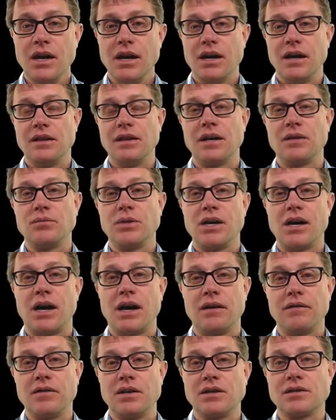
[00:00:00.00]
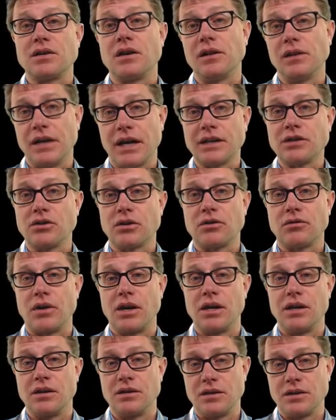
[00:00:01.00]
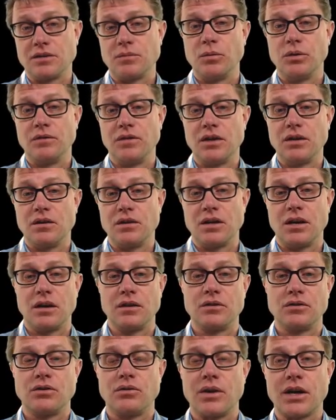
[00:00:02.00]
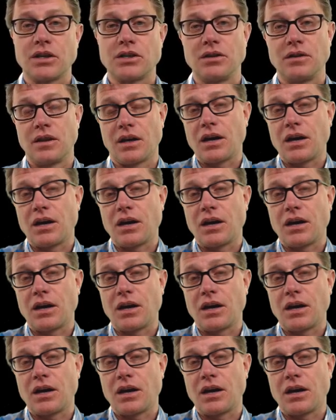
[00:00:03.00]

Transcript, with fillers: and then we have this electric gradient that's moving it in the other direction.